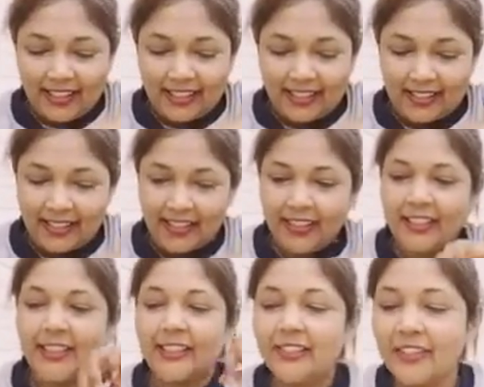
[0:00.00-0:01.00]
And
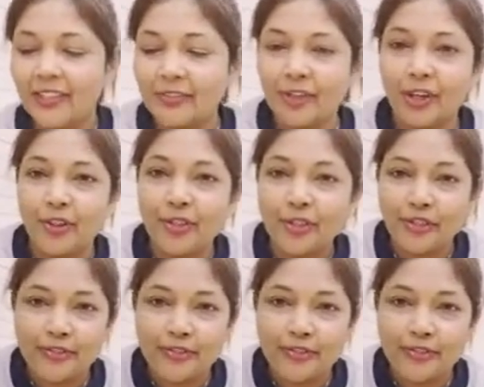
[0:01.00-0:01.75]
here I've got